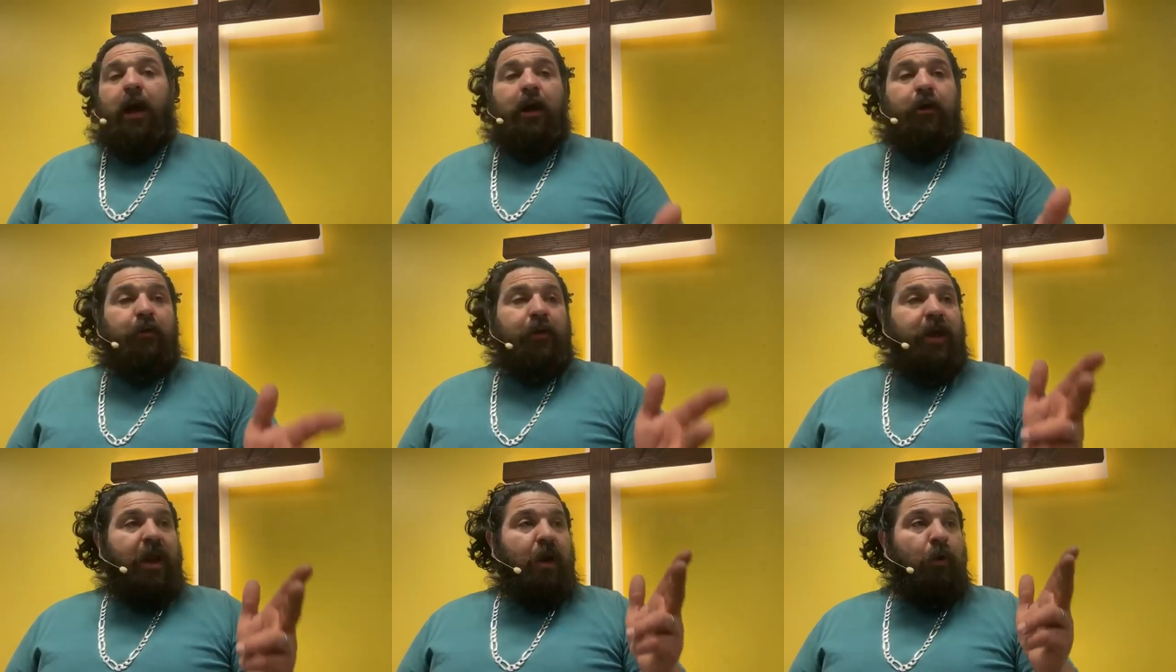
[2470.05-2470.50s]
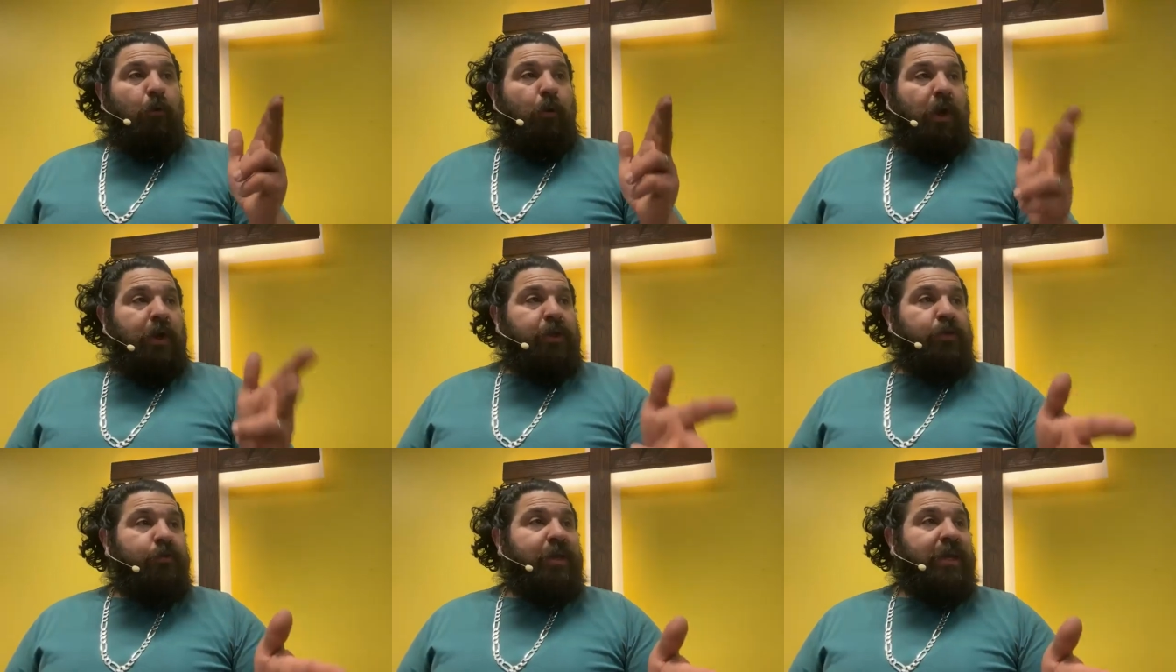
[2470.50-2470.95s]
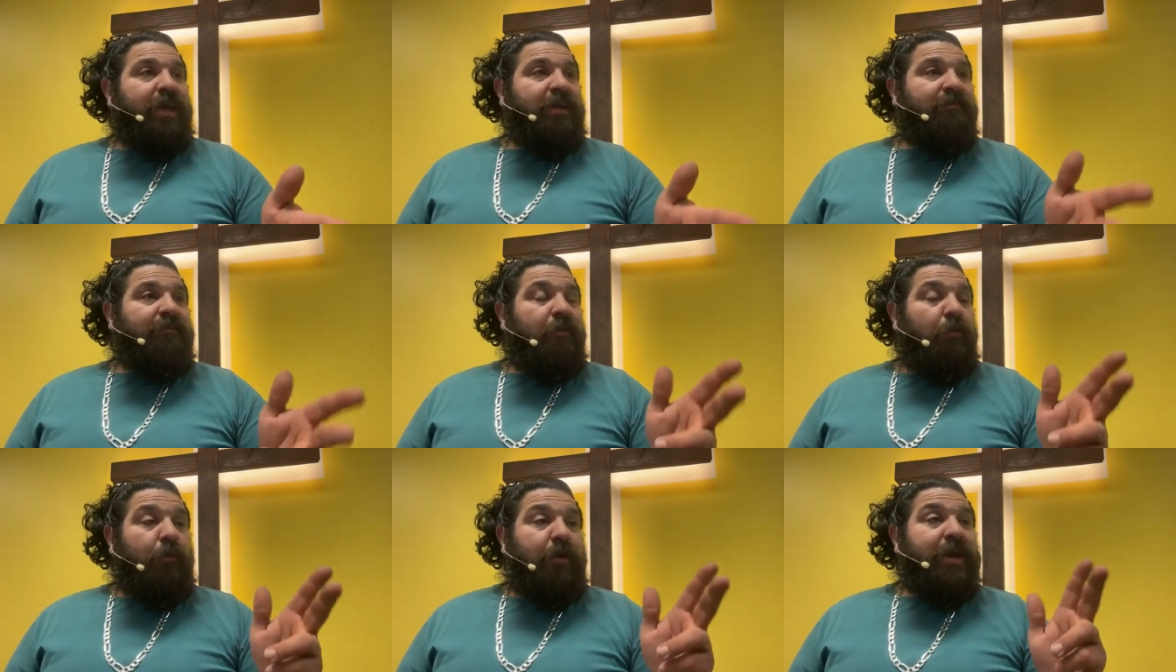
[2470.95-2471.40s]
I don't care what you
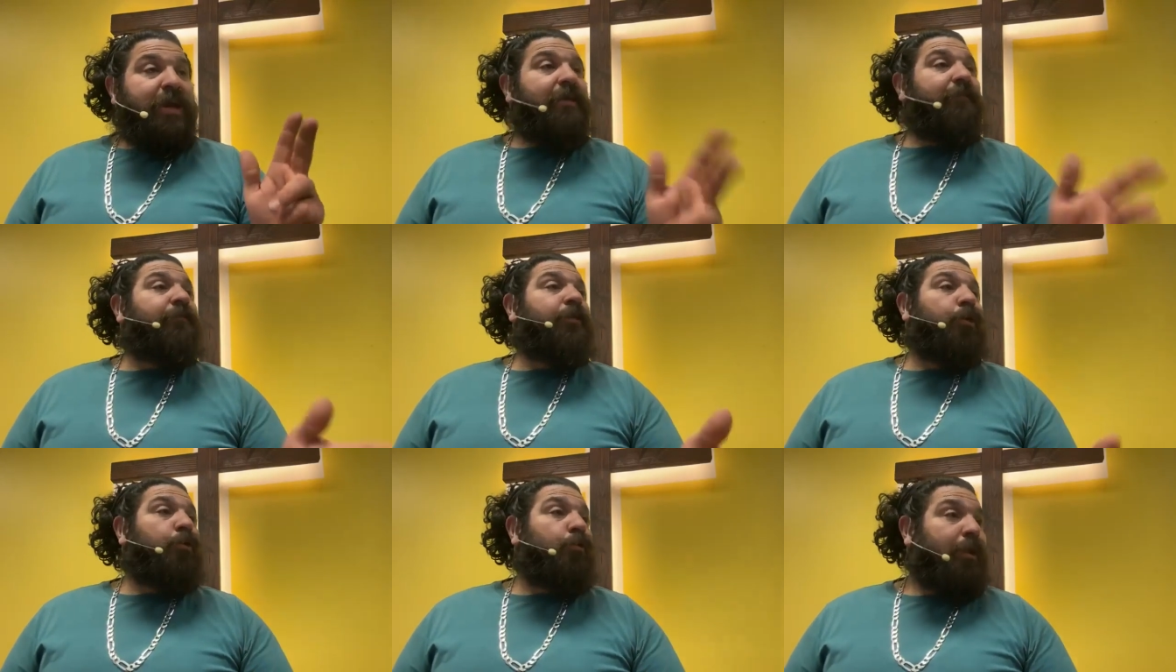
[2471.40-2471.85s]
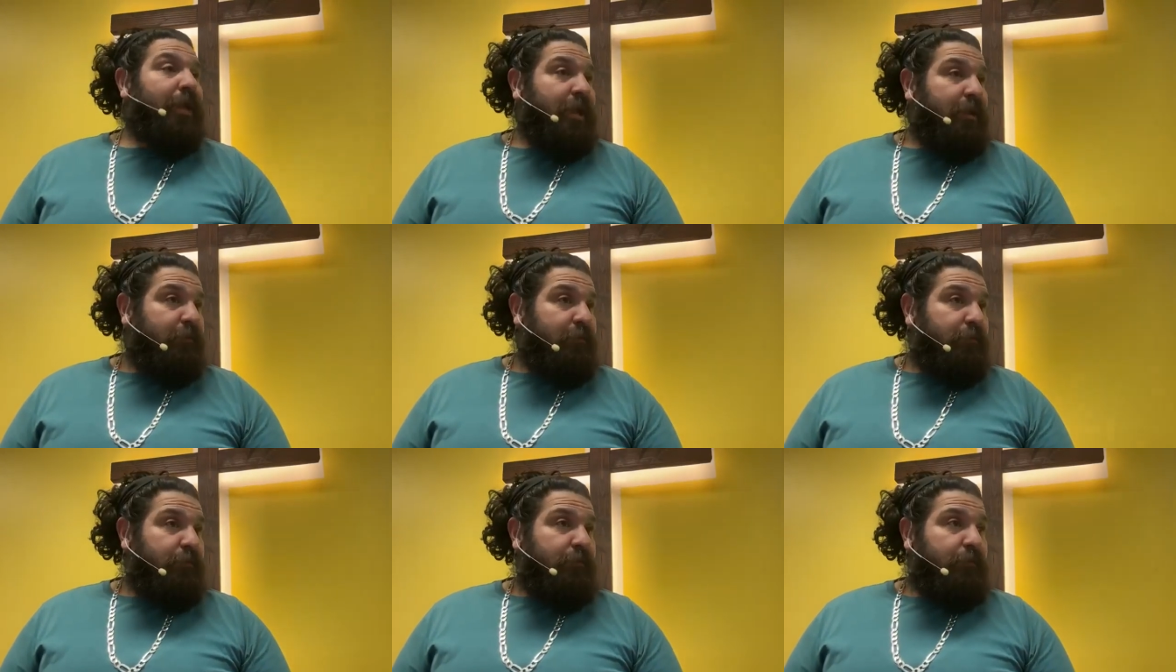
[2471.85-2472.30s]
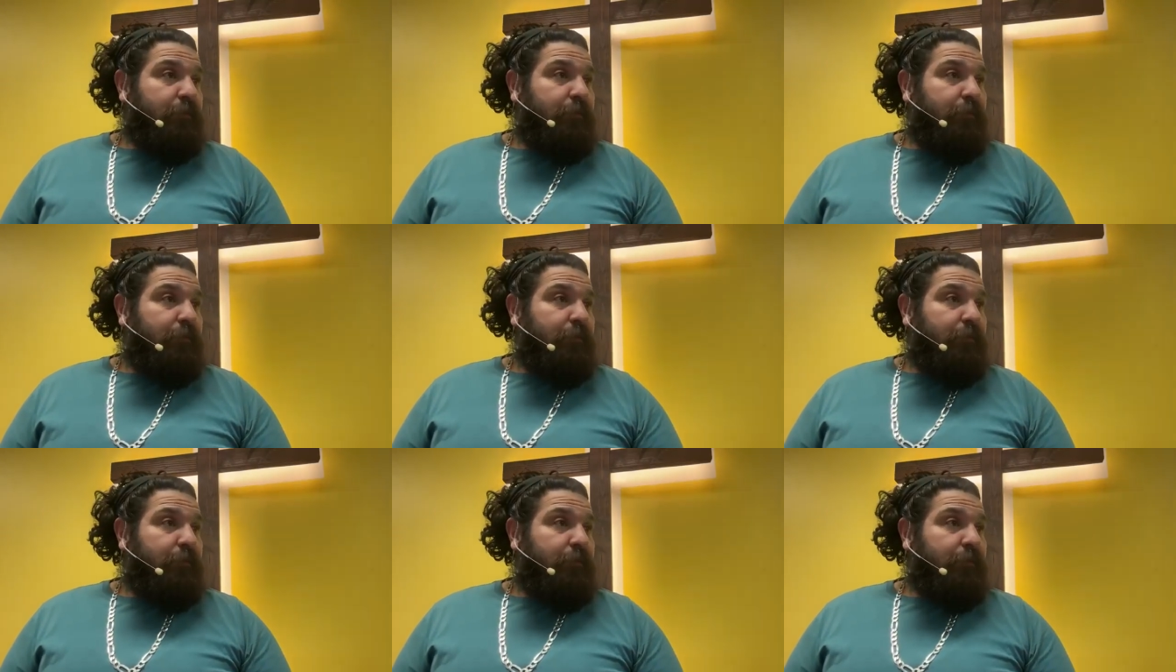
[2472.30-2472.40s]
give or if you give.